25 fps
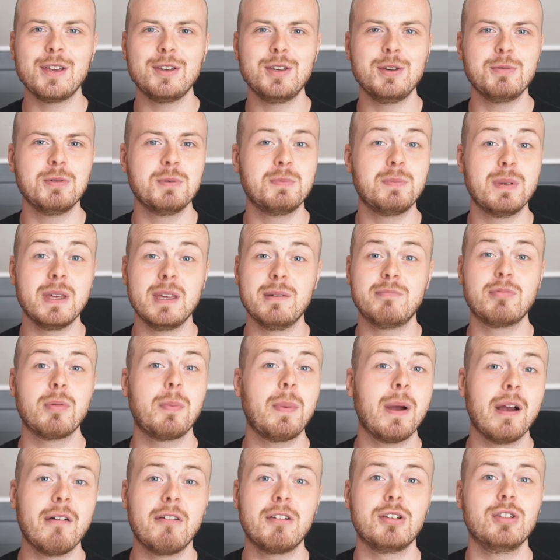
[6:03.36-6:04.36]
you would be
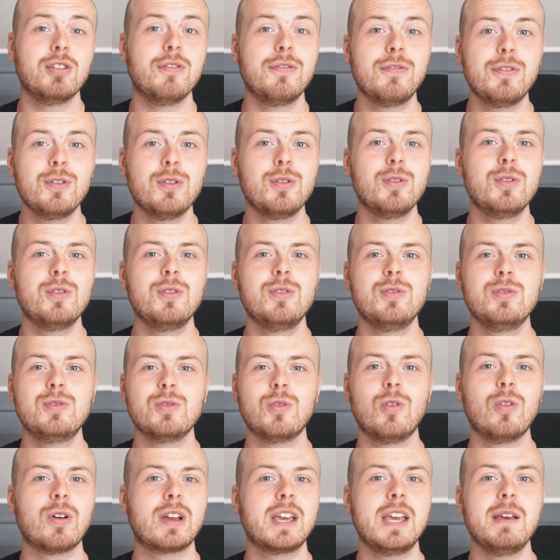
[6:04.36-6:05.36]
preparing your food
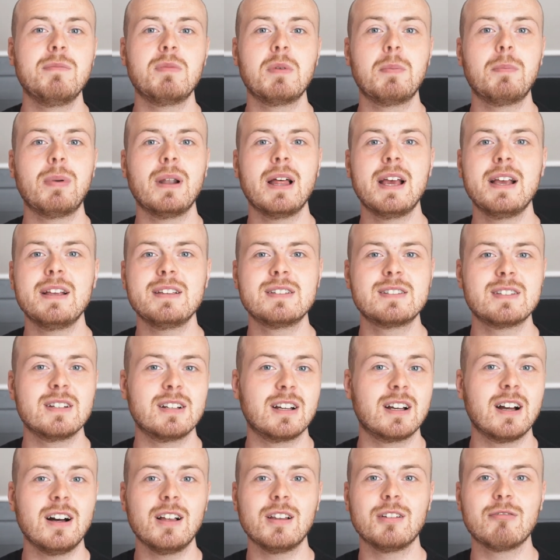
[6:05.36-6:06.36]
or keep the plates
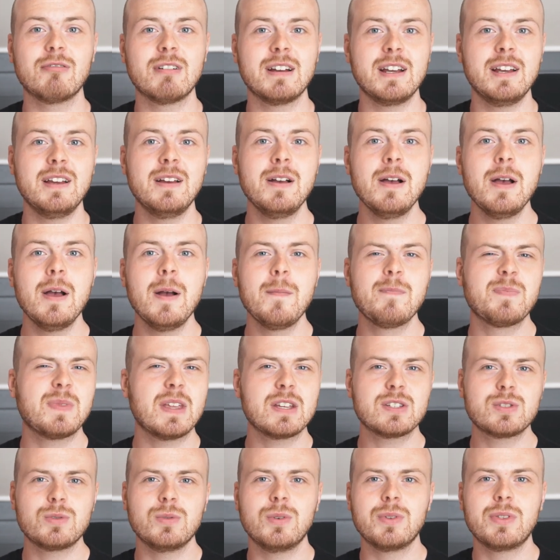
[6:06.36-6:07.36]
and cutlery,
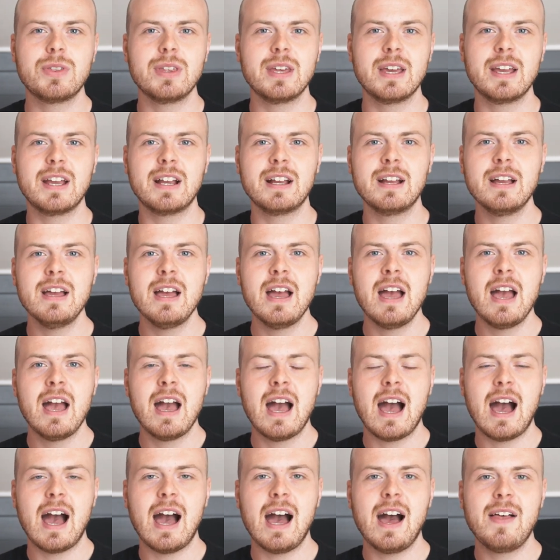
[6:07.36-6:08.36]
that sort of thing.
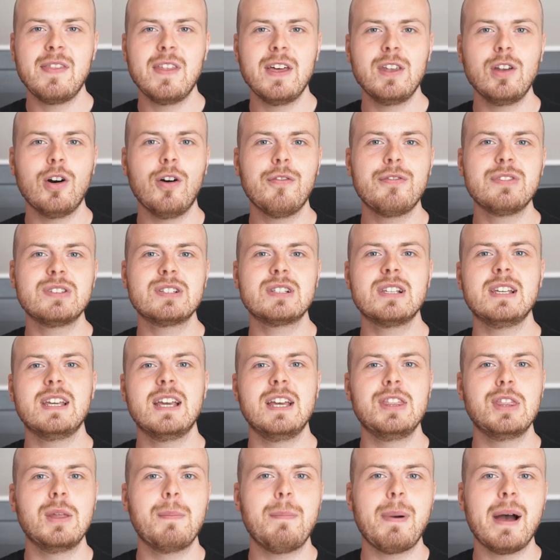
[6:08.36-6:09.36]
And then obviously
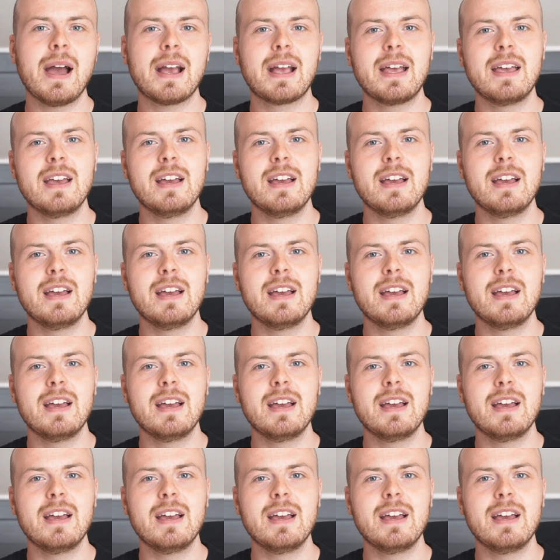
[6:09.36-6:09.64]
in the back